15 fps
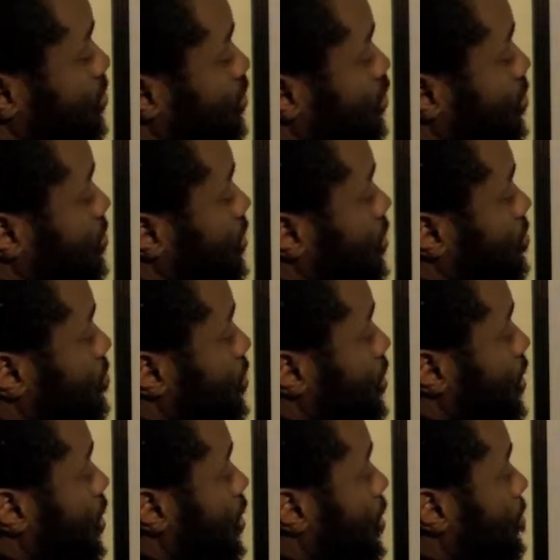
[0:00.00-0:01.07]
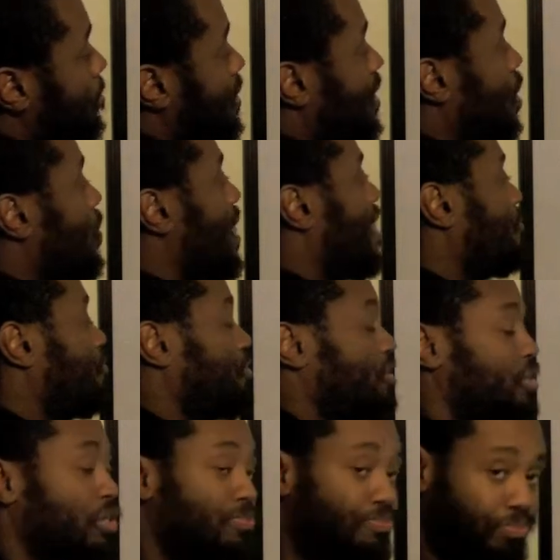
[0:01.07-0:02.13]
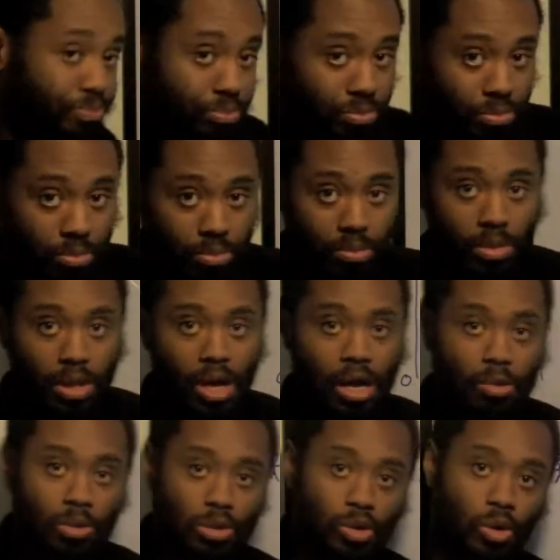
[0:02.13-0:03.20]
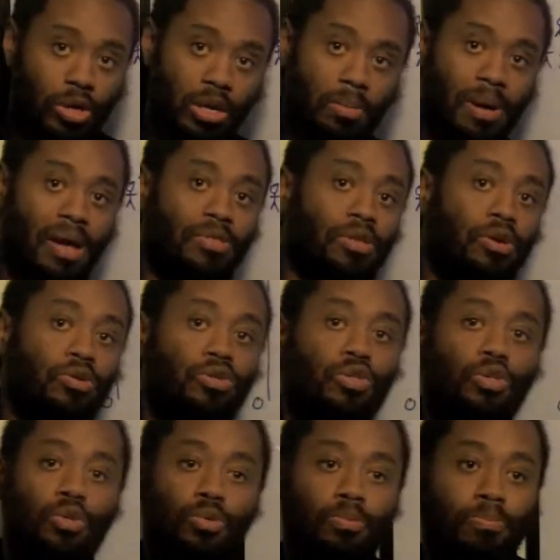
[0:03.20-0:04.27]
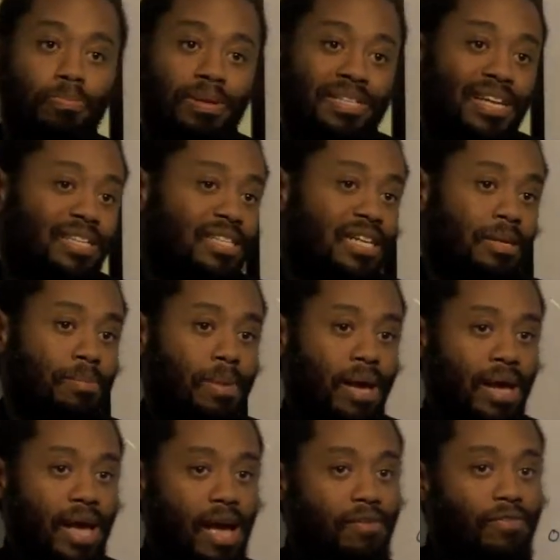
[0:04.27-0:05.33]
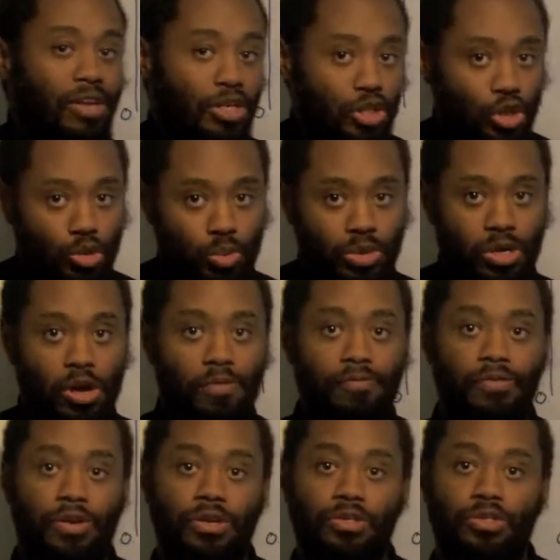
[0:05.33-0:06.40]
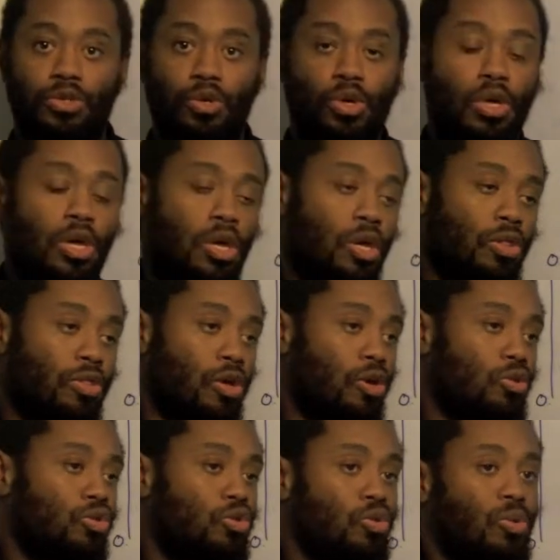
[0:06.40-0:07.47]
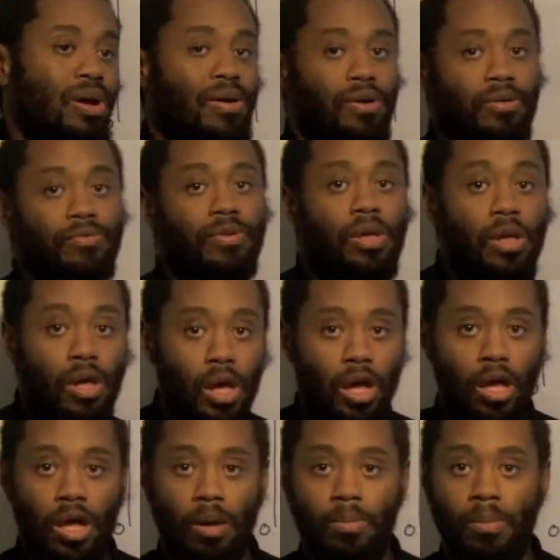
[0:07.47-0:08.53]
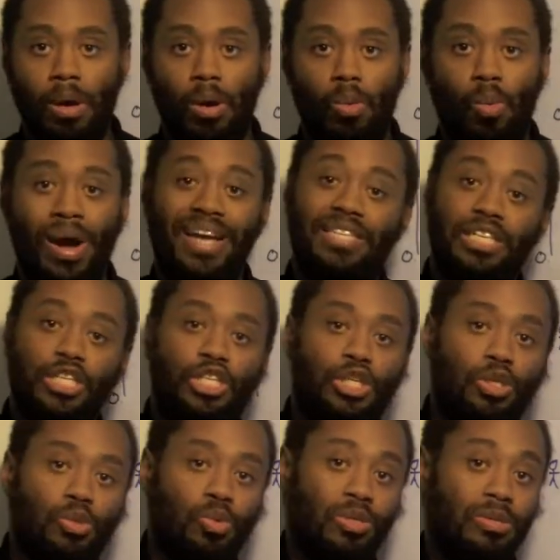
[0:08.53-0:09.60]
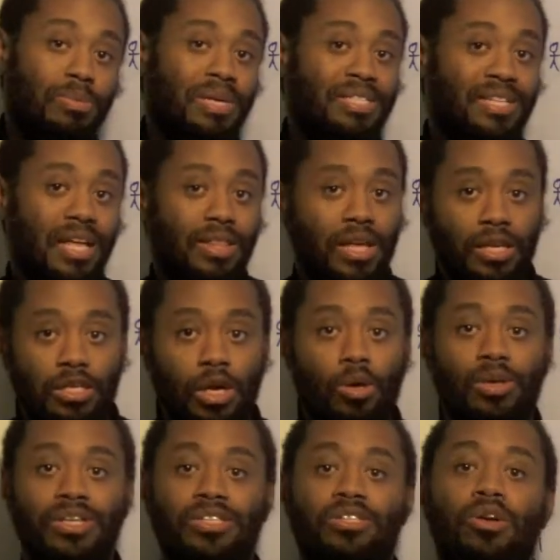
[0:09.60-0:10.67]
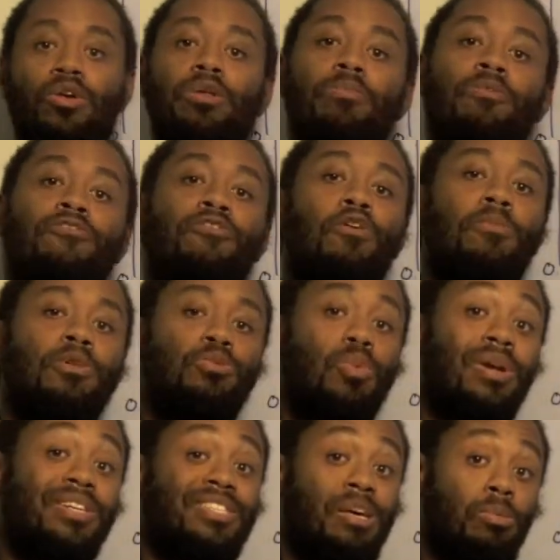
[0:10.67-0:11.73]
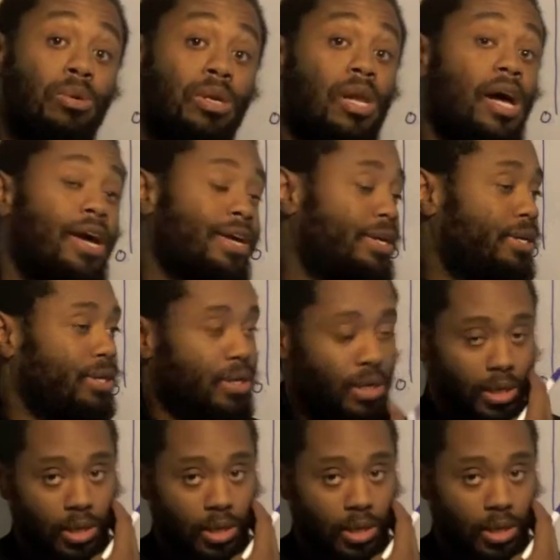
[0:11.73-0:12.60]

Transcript: Some of them below average. And we're talking about those who potentially may have issues with confidence or those who have um, weight issues, which means that they don't necessarily perform as well as they would like.